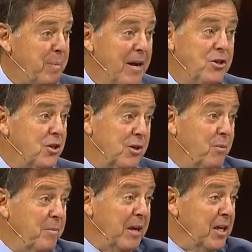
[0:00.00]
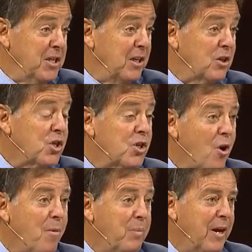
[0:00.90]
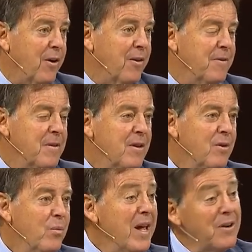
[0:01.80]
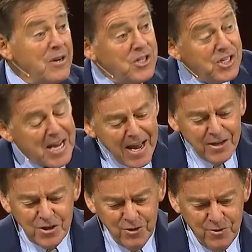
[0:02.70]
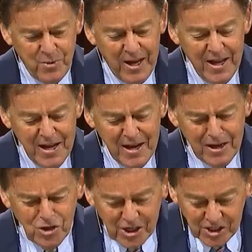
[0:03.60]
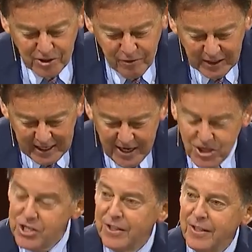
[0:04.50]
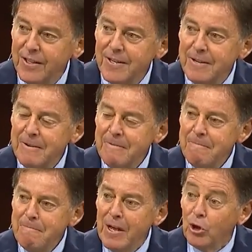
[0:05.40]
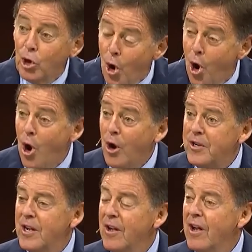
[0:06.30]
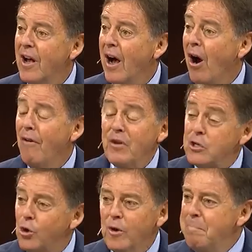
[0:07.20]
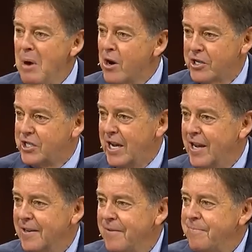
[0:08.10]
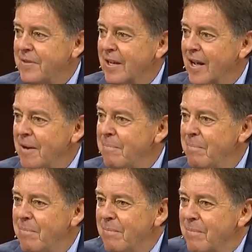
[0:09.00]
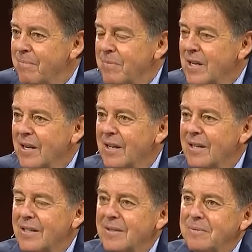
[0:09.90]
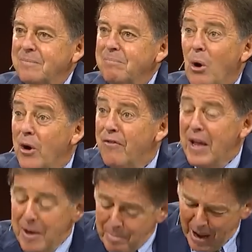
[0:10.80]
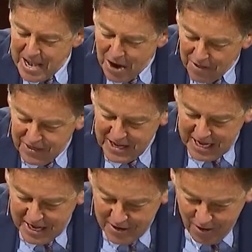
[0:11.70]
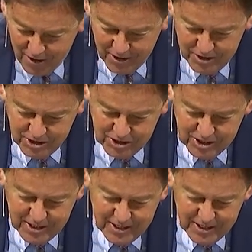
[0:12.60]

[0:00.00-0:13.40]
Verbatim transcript: pages. It would be easy to stop here. We understand, don't we, justification. That God, of His own mercy and uh, motivated by nothing in us,